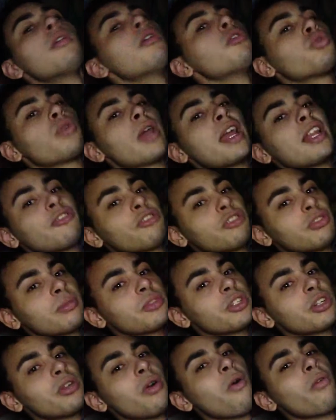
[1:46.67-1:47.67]
transfer some
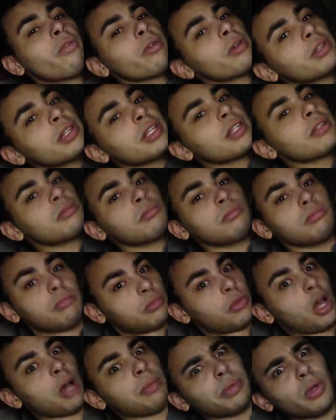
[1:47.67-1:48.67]
shit over, and then
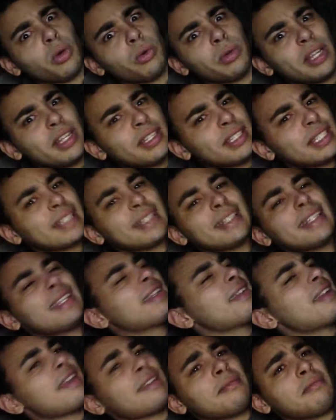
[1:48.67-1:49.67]
upload instantly,
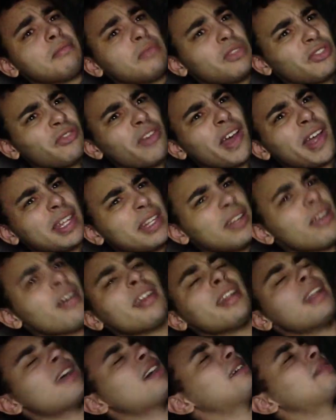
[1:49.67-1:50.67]
and then it's fucking
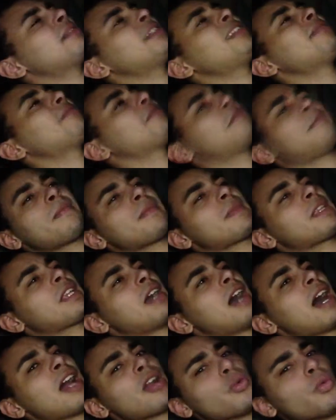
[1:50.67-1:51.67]
done. Like,
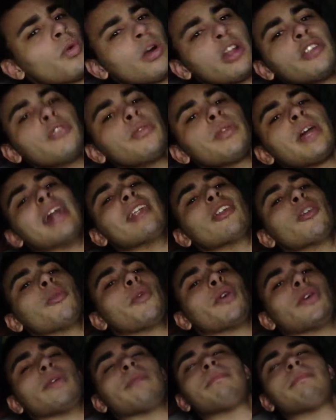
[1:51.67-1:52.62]
I don't want to do that no more.